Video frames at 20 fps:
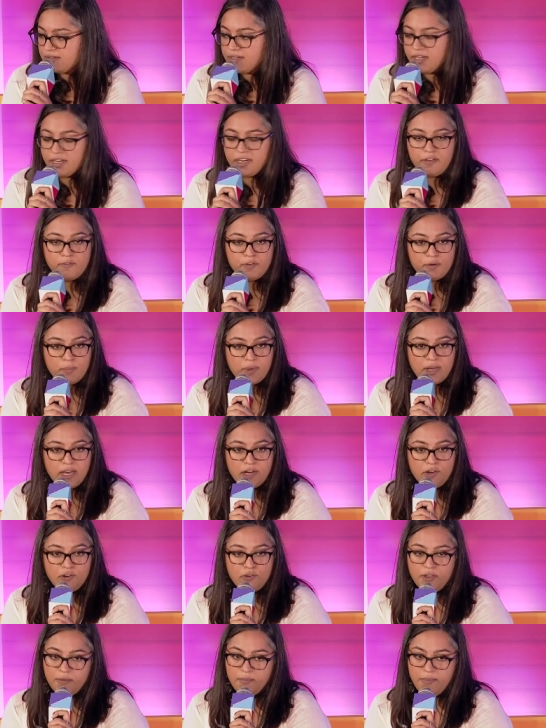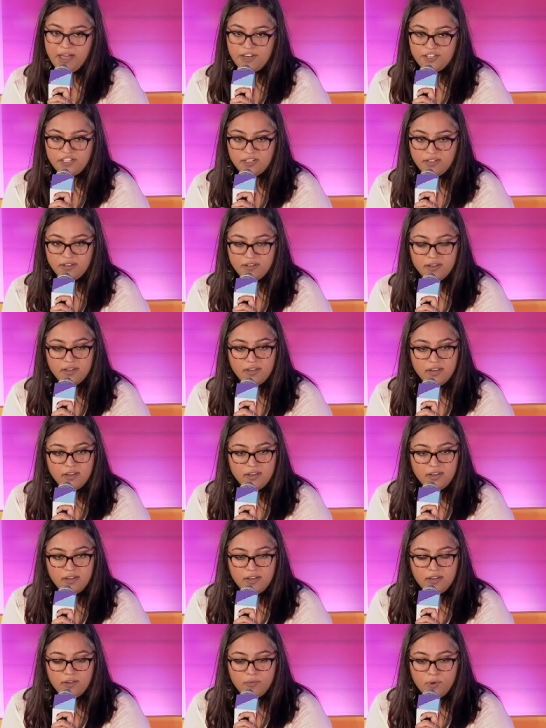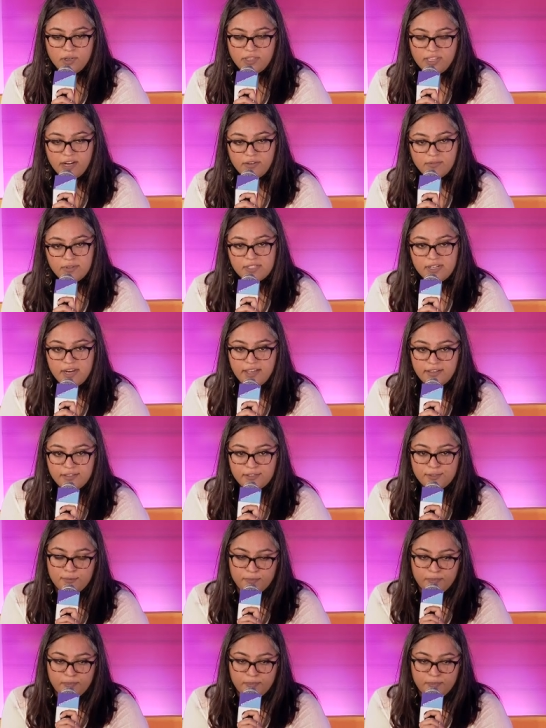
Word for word: can even begin to imagine what that was like. So